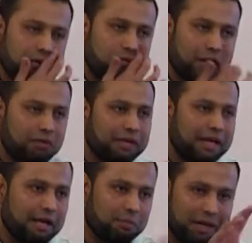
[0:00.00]
what we
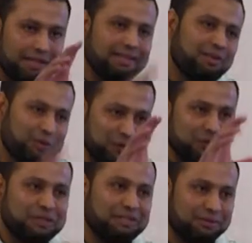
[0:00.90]
have, I tell you the
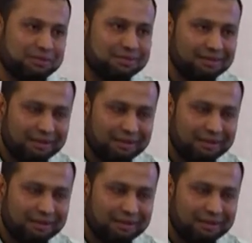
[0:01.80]
good news.